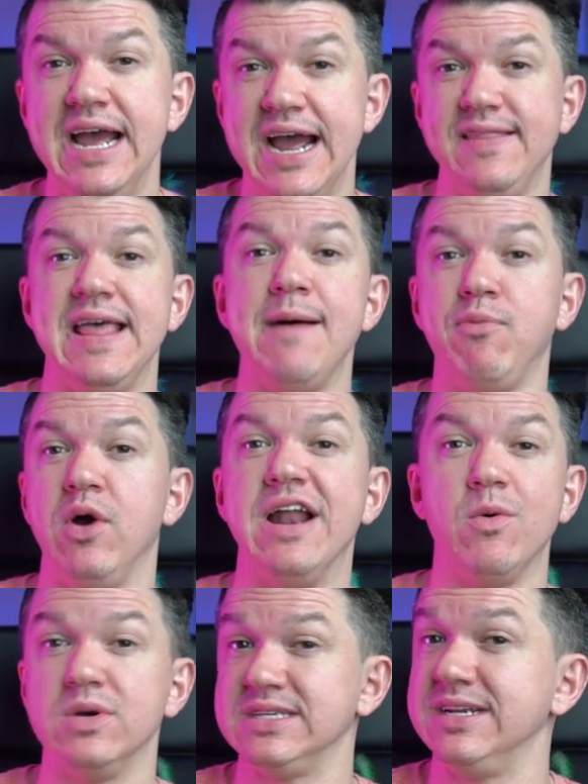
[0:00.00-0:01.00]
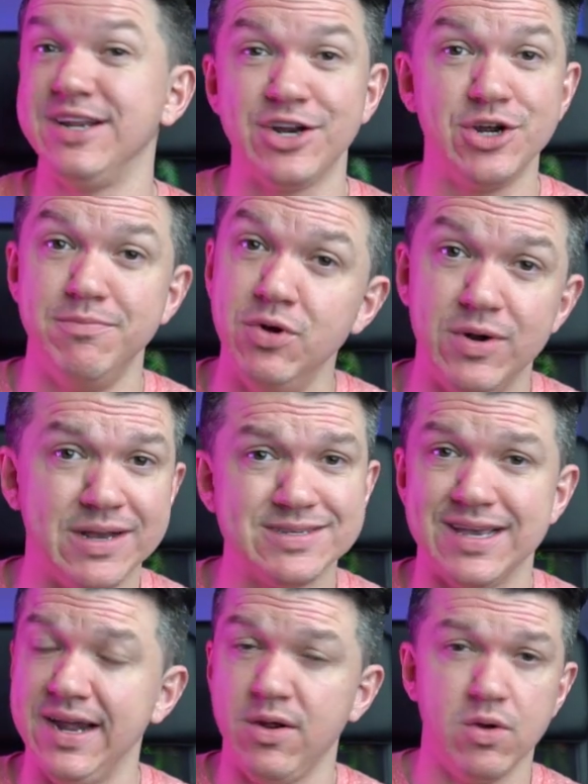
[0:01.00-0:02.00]
At that point, I wasn't in a good mood. I
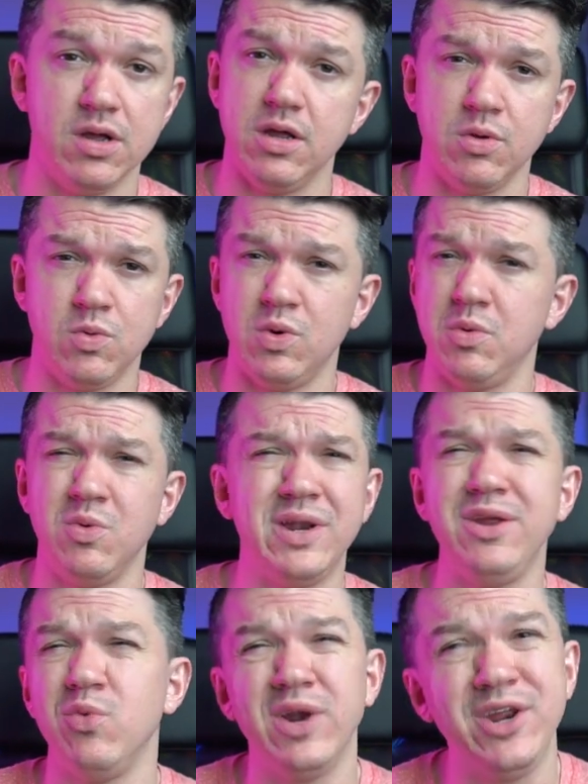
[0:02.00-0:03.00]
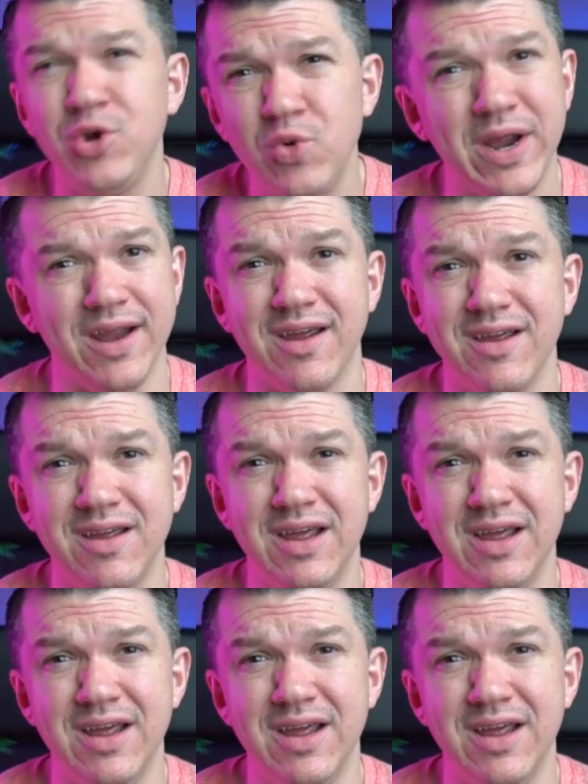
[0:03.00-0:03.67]
was like, what are you, what are you doing?